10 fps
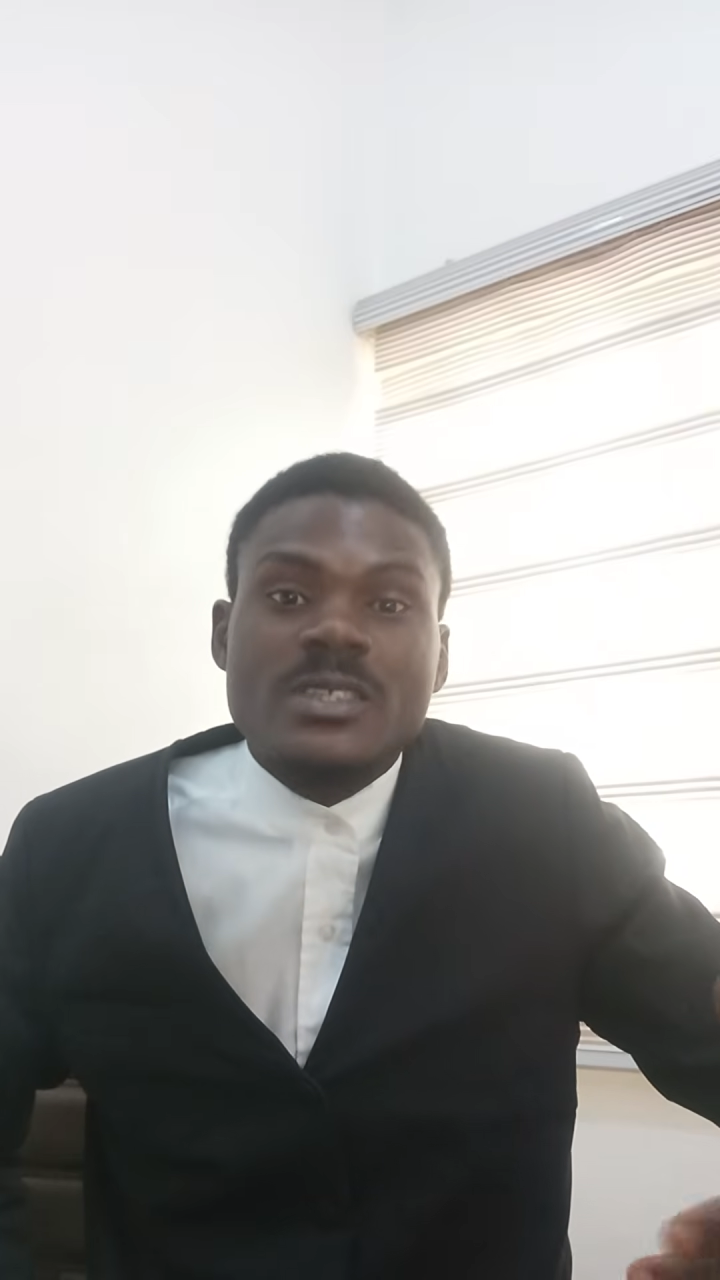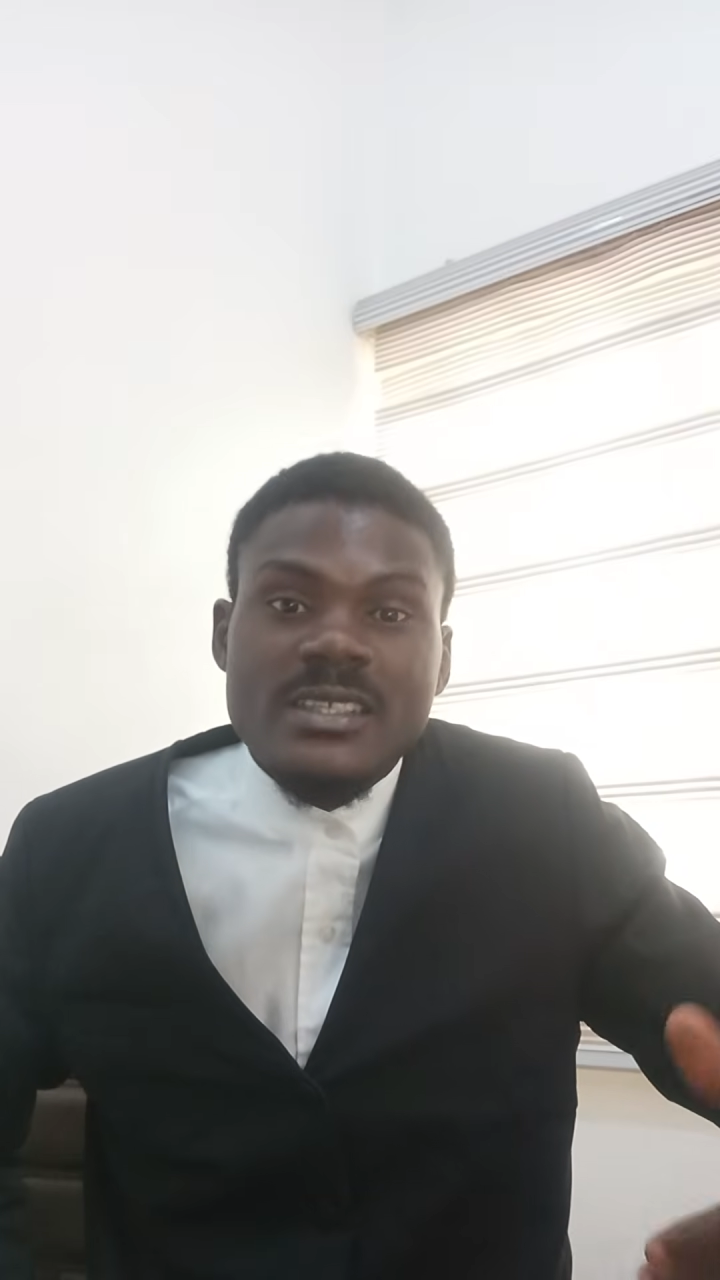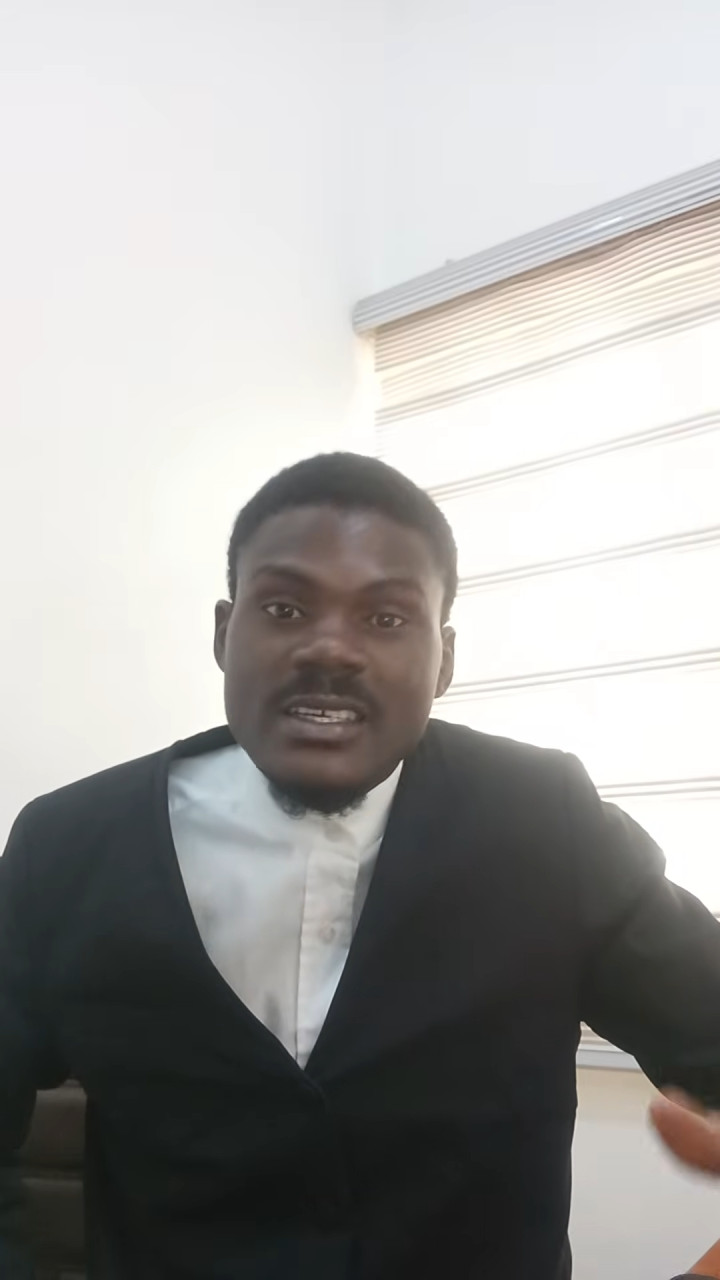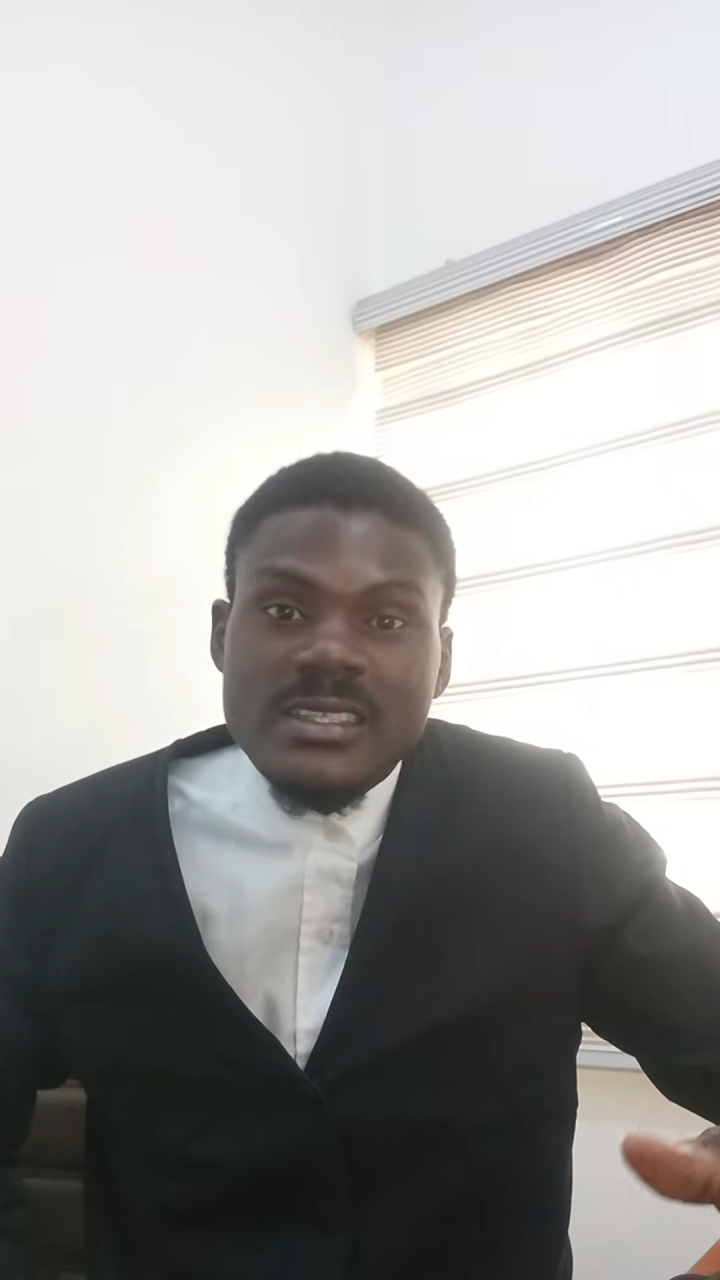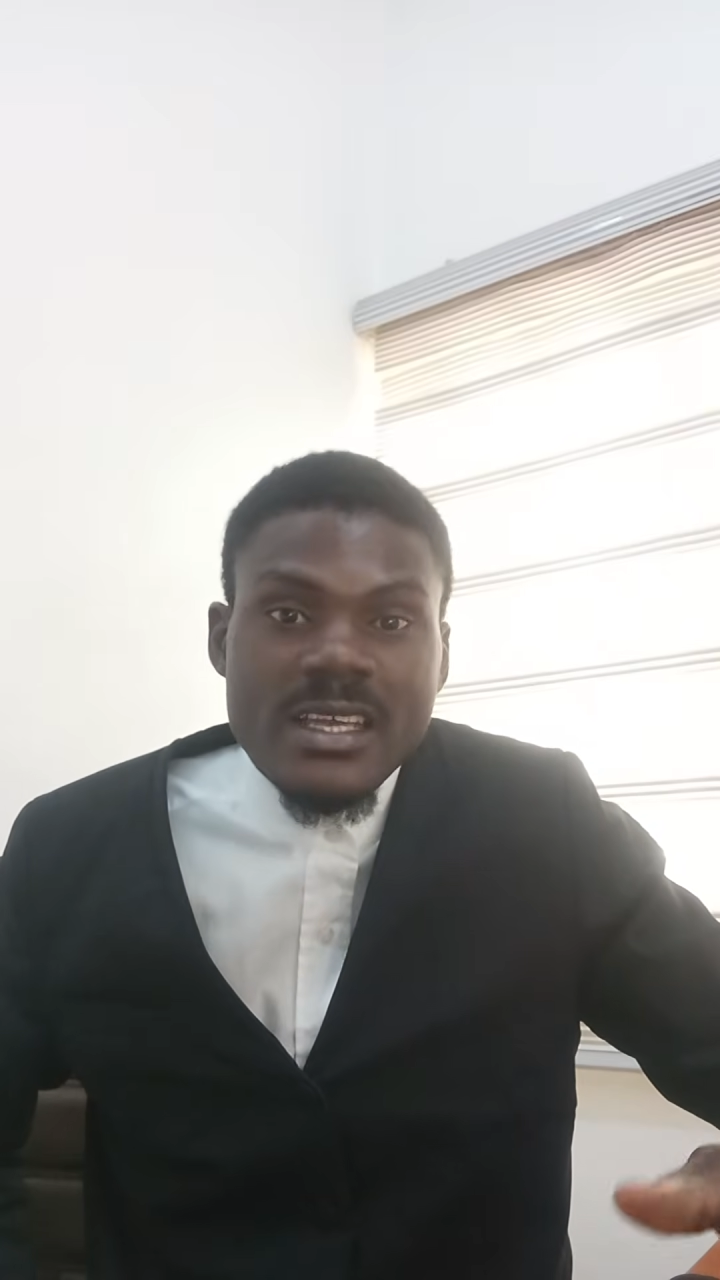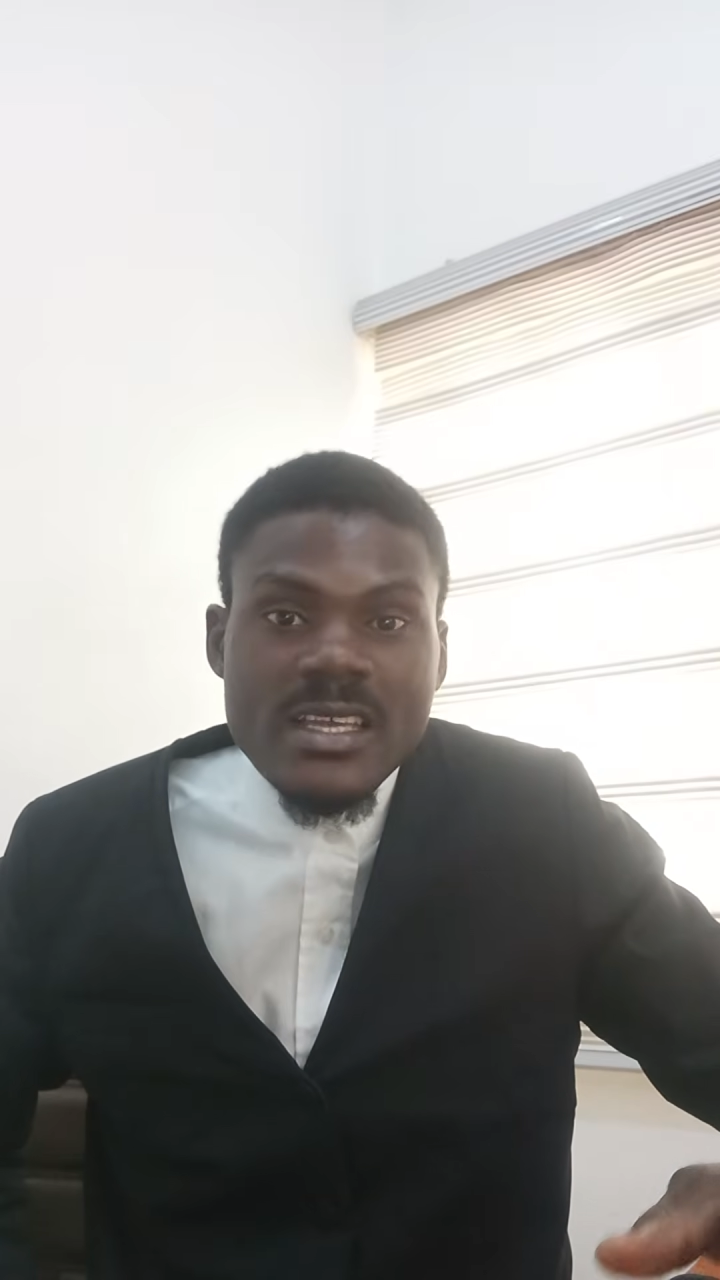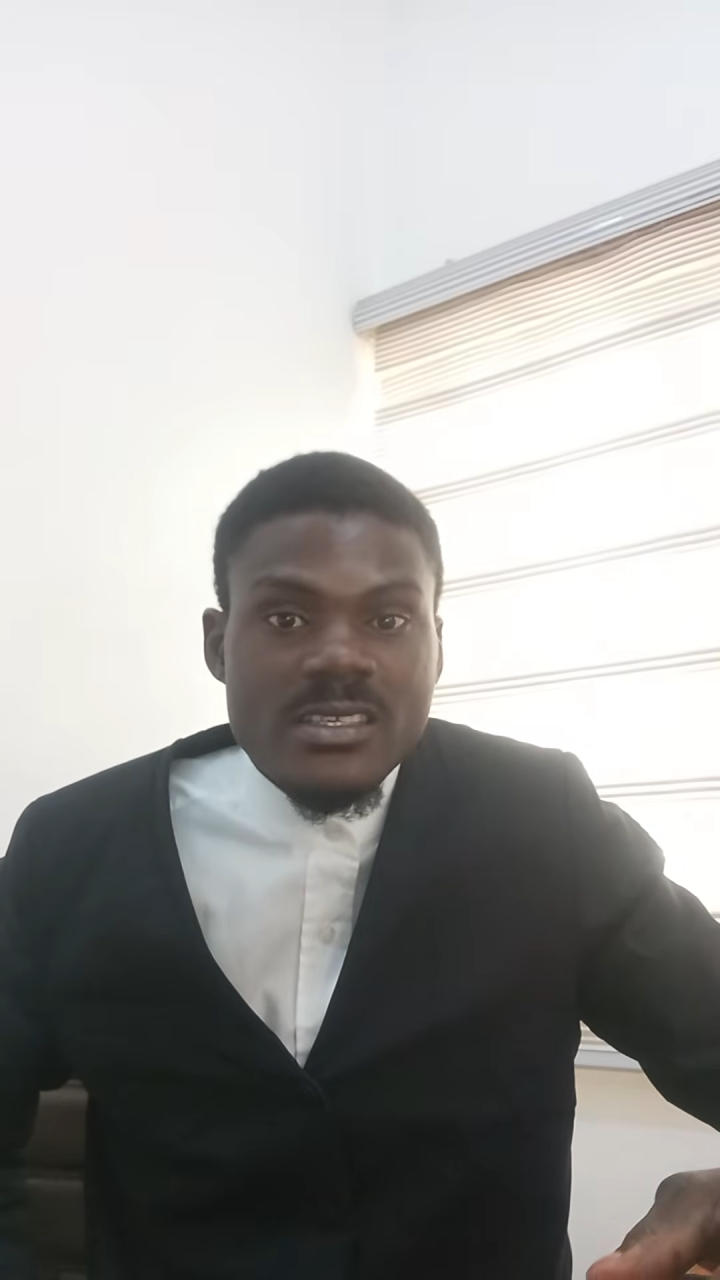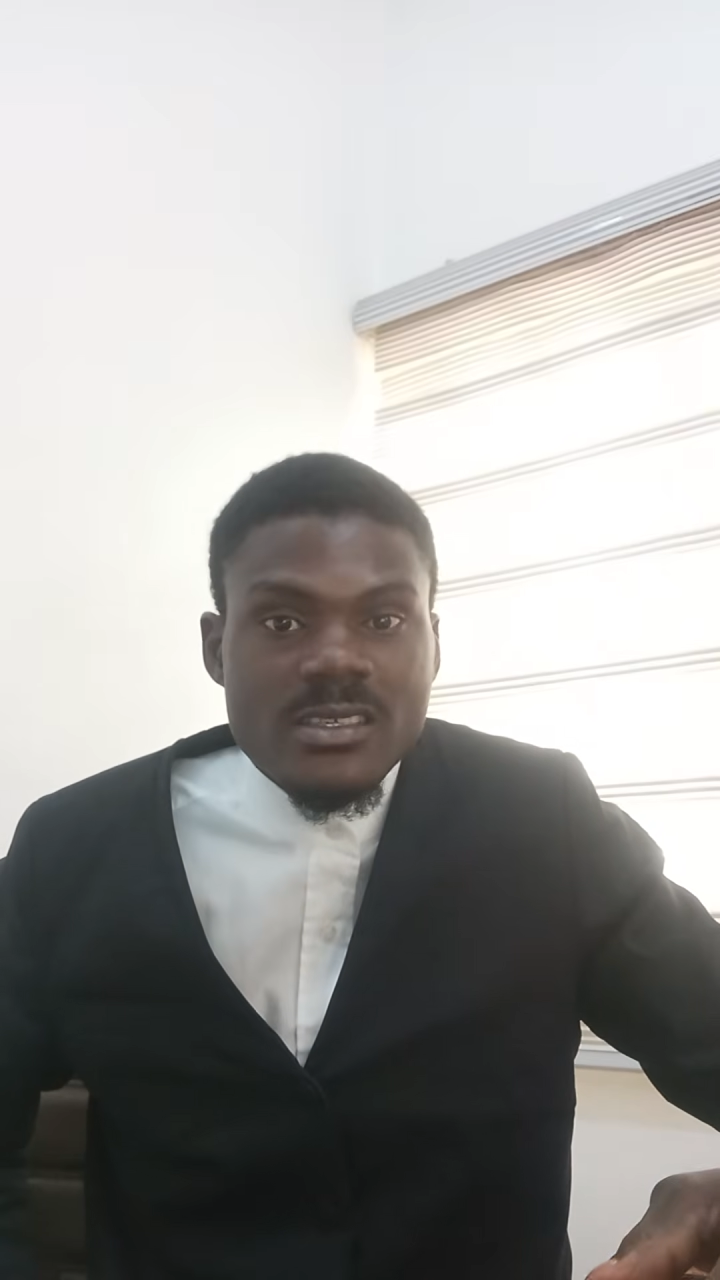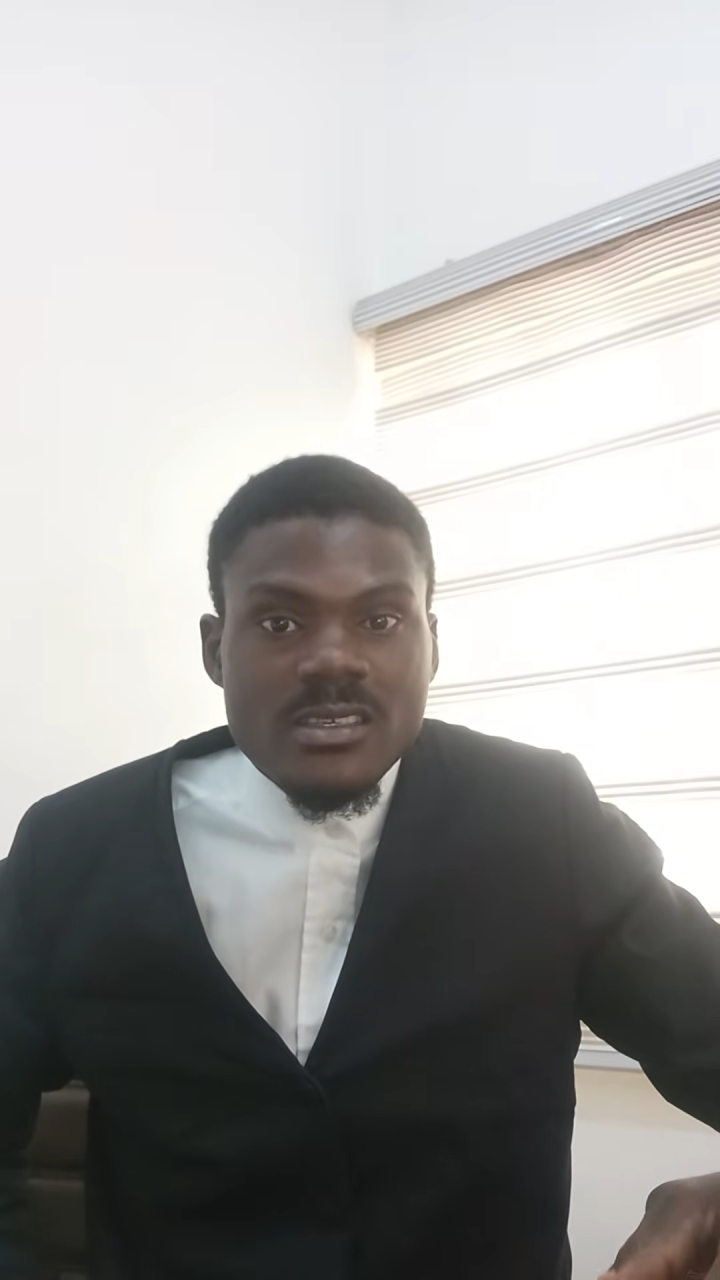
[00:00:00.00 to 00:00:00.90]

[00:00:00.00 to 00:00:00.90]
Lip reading: in that case.